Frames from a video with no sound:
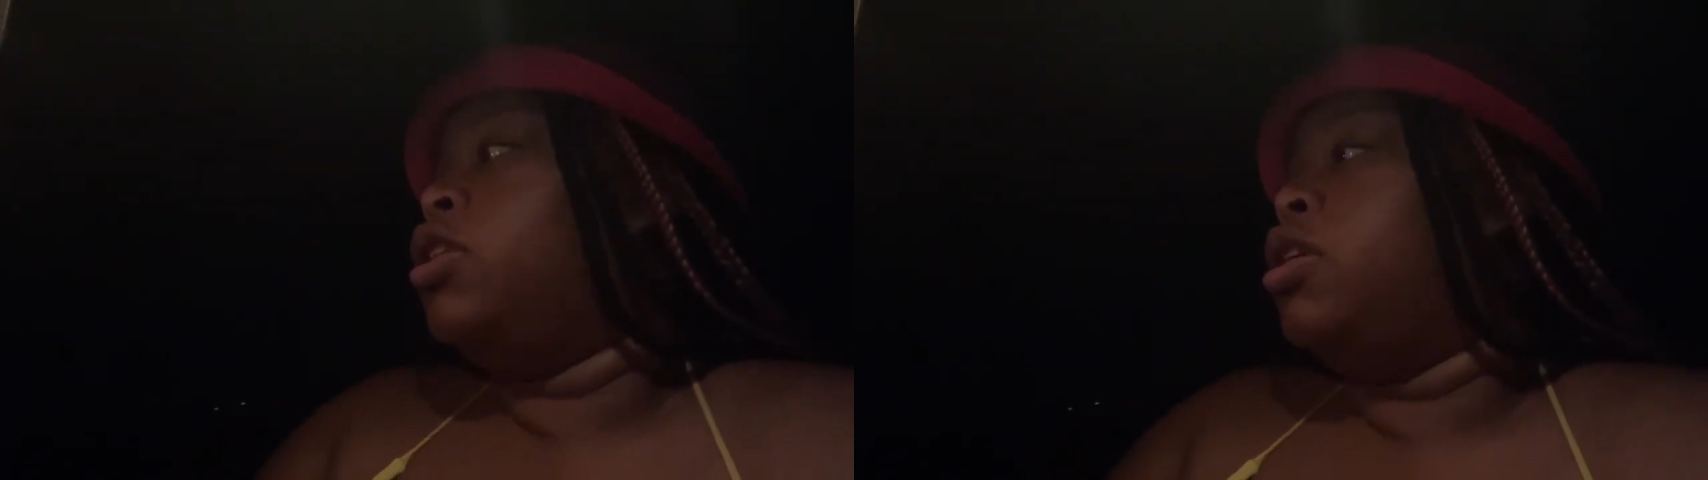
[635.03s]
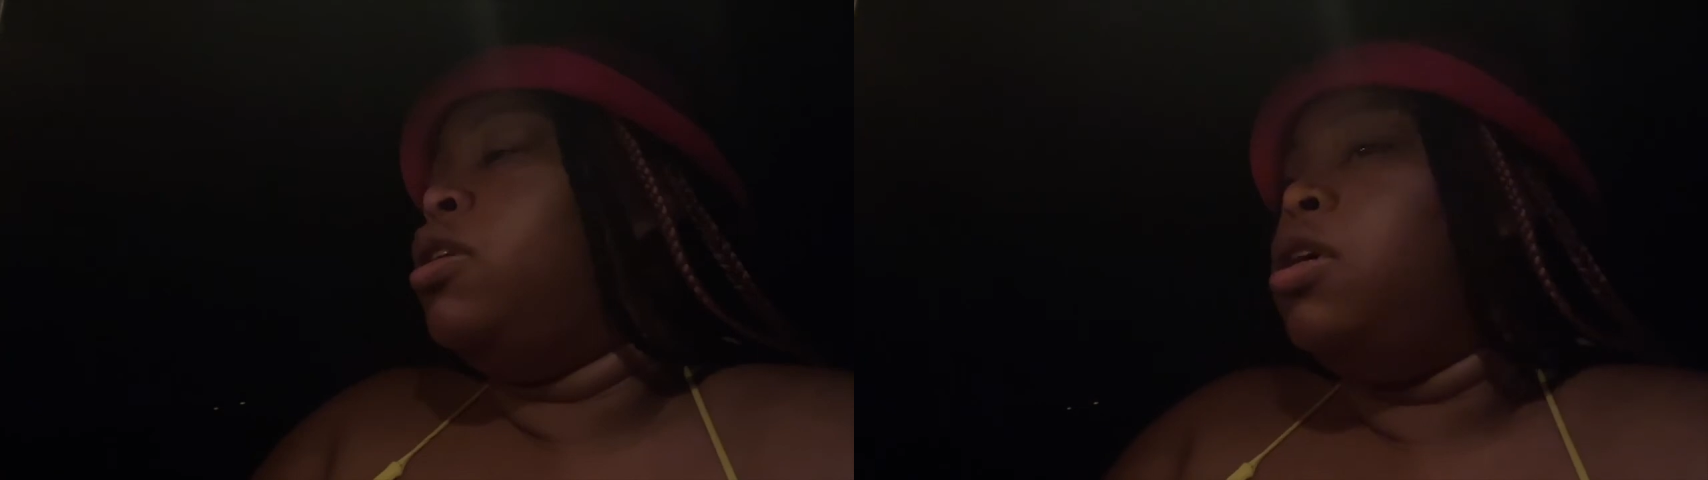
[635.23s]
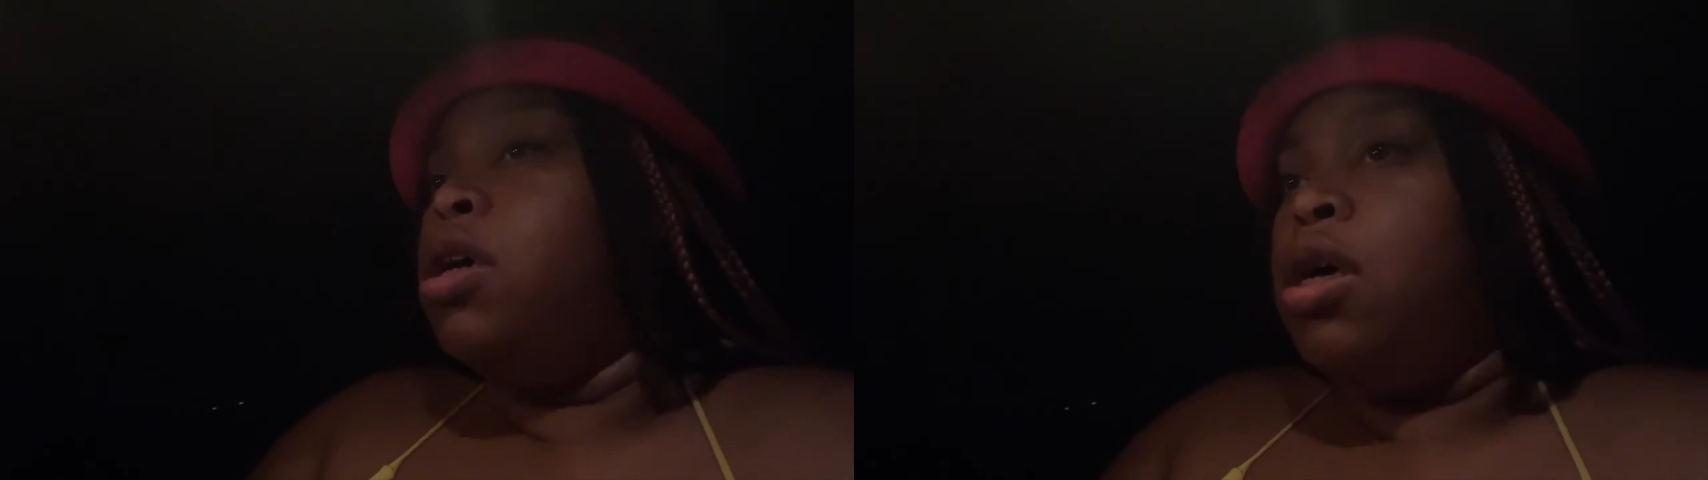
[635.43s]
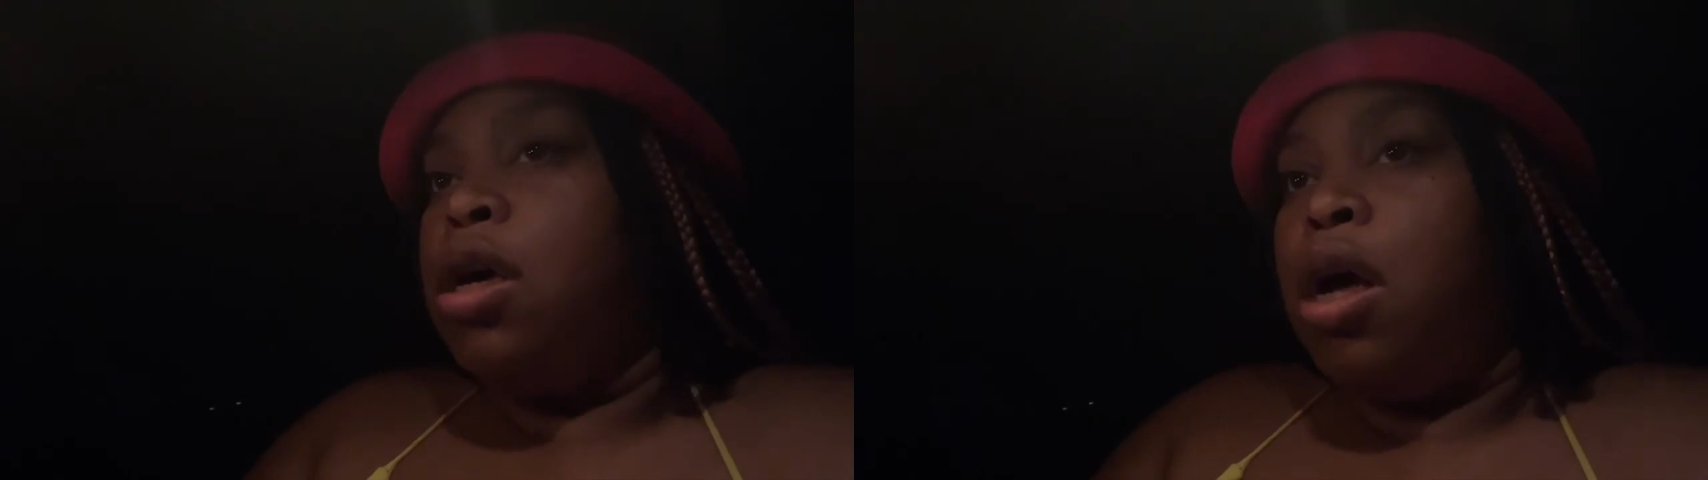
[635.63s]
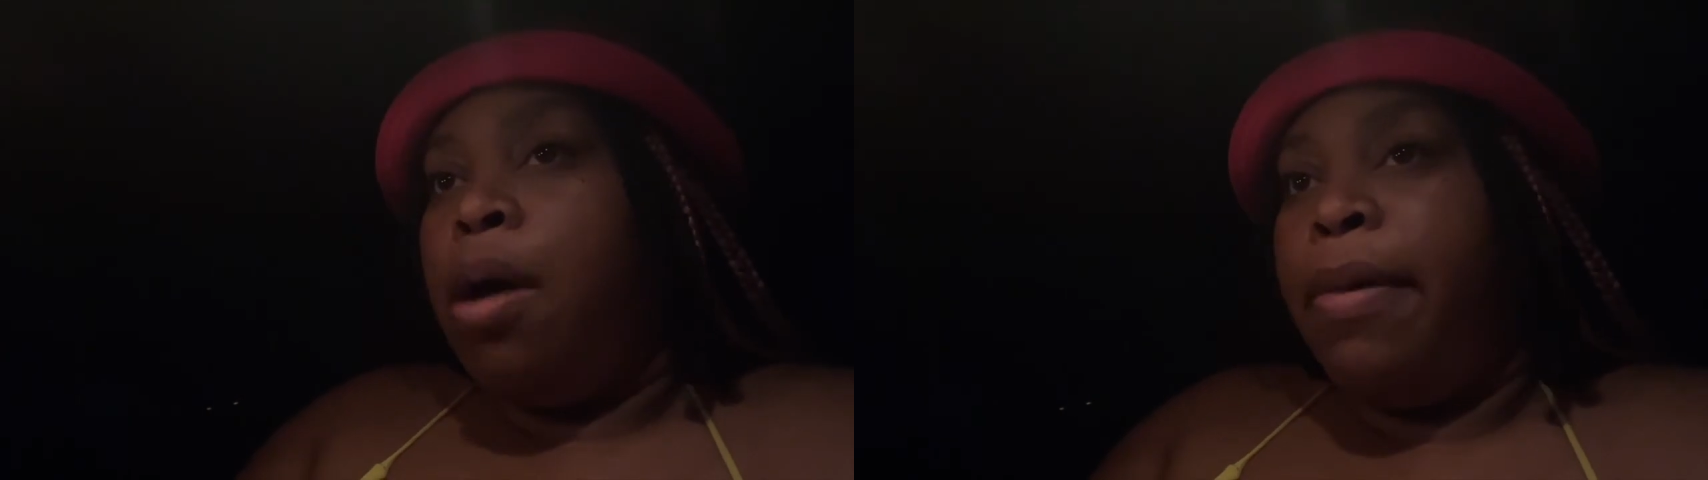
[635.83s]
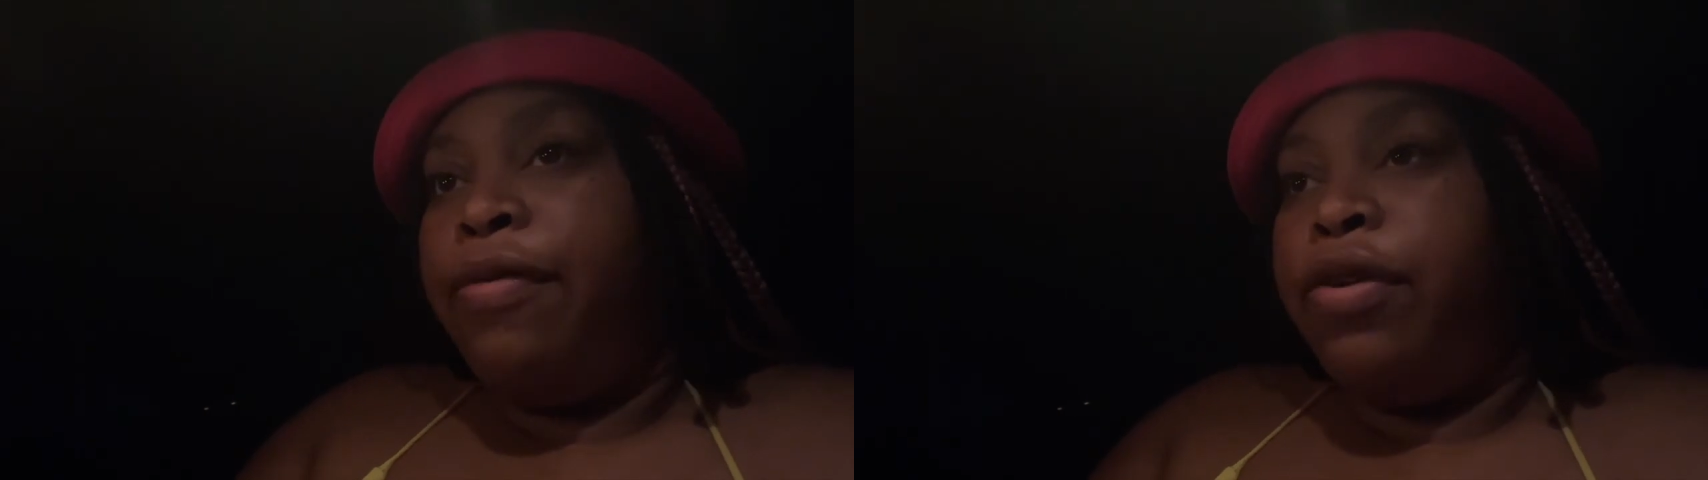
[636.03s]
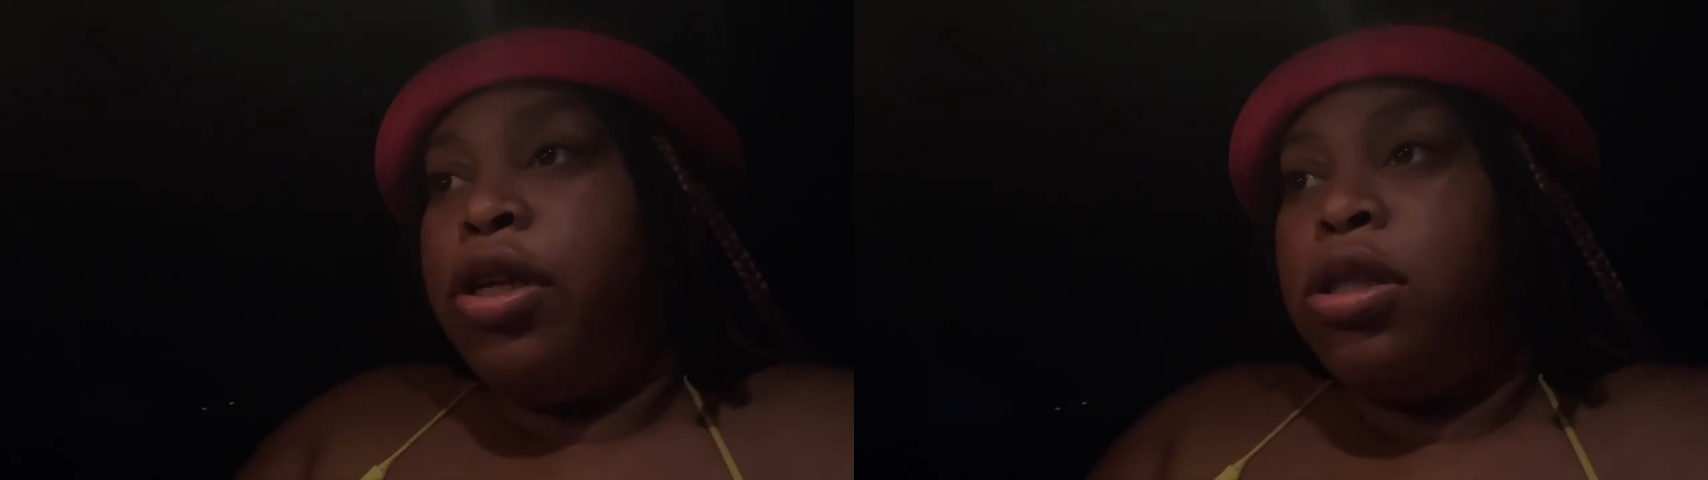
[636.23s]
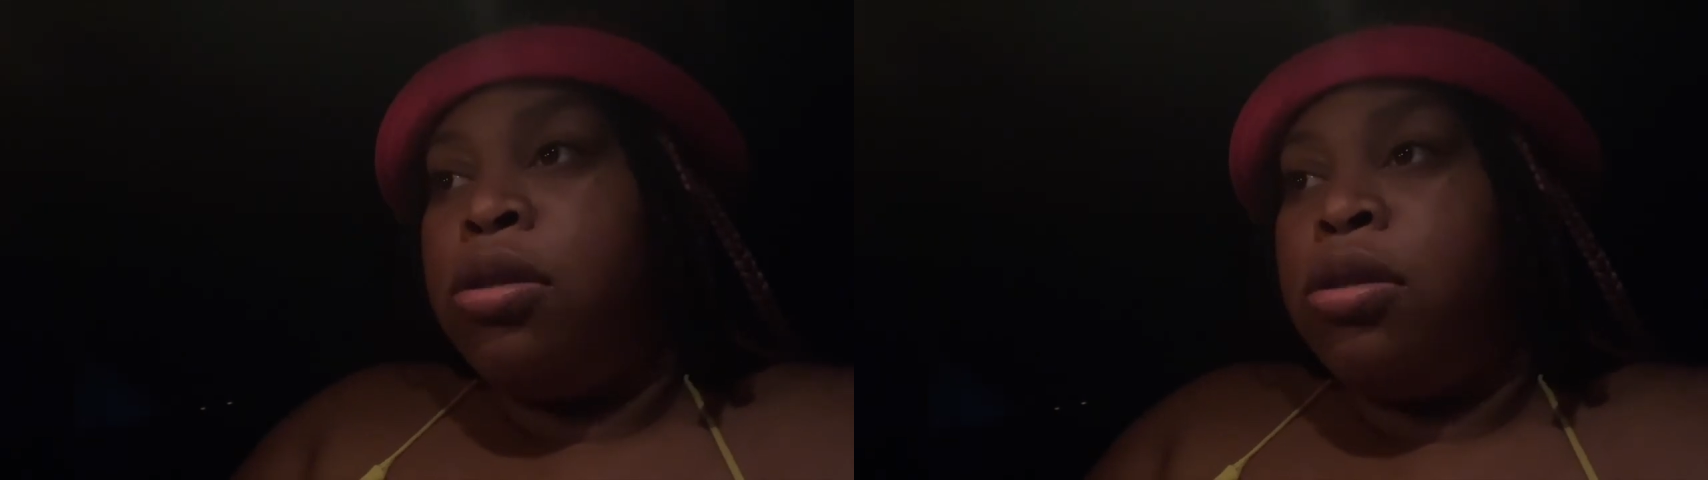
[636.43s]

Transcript: and my friend